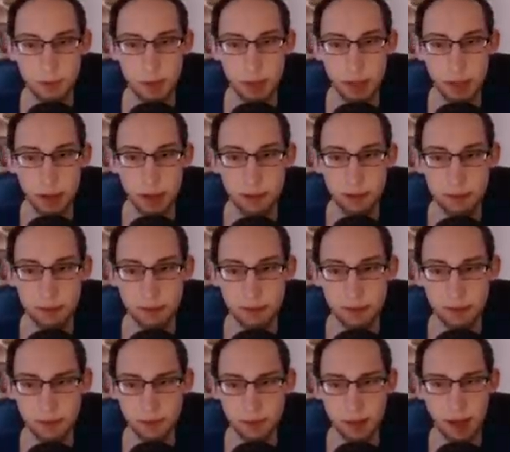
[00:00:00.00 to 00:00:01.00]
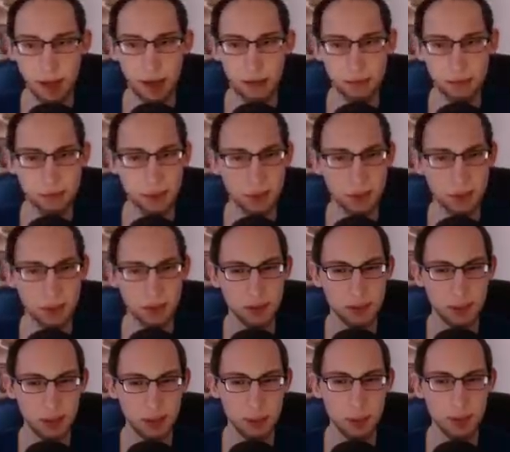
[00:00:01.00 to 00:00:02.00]
I, I what?
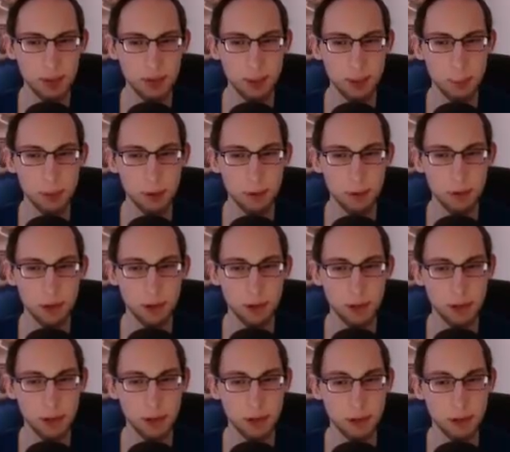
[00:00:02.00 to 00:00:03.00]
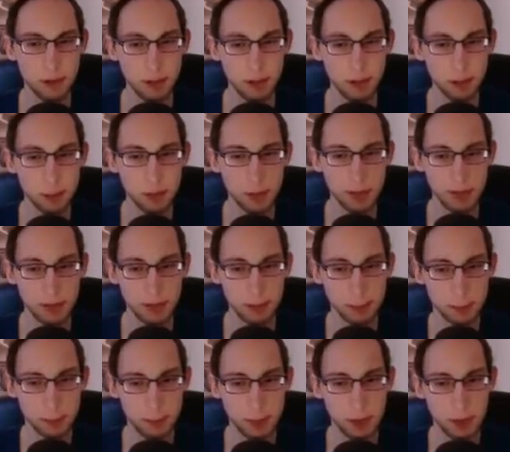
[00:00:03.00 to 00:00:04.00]
Did I buy something wrong? I hope I
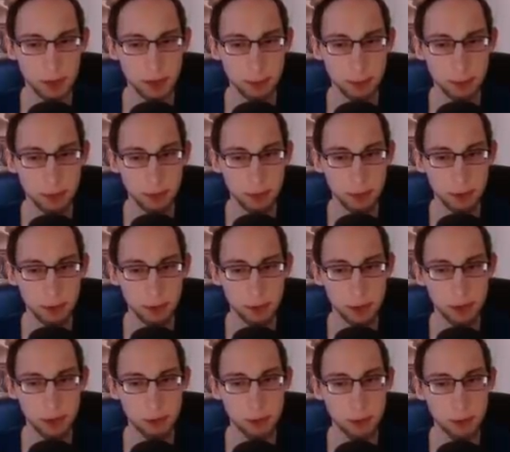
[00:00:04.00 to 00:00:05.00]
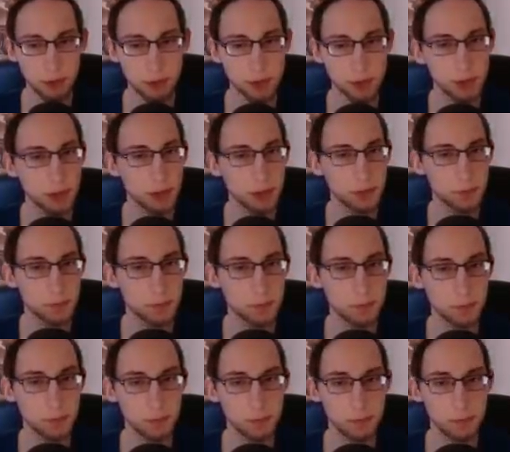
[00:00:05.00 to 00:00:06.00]
didn't buy something wrong. We could we will see now
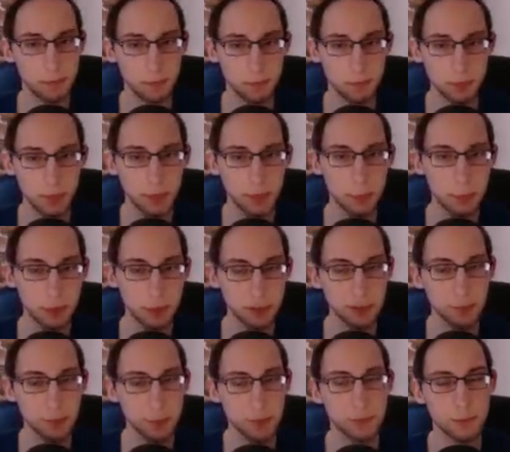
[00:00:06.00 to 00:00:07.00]
at the mosque.